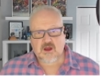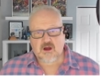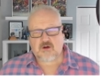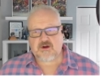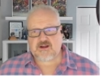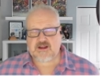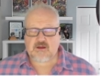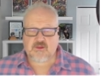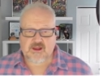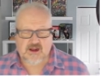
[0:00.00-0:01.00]
All right, now
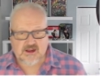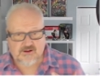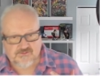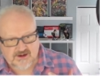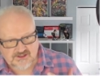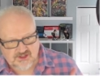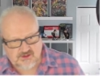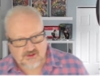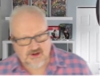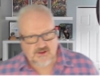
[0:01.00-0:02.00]
that I've actually
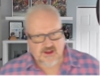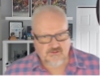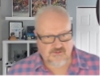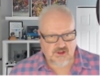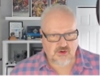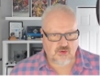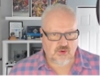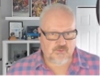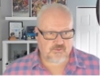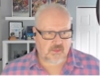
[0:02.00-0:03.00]
created that view,
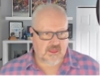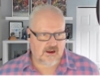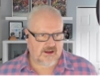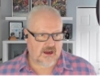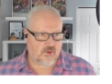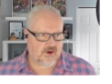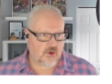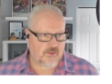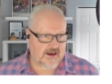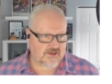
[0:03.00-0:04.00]
I now want to go
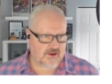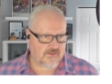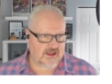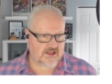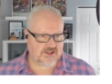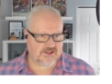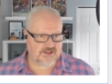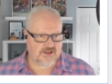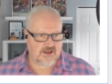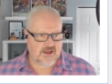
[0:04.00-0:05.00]
back to my pages.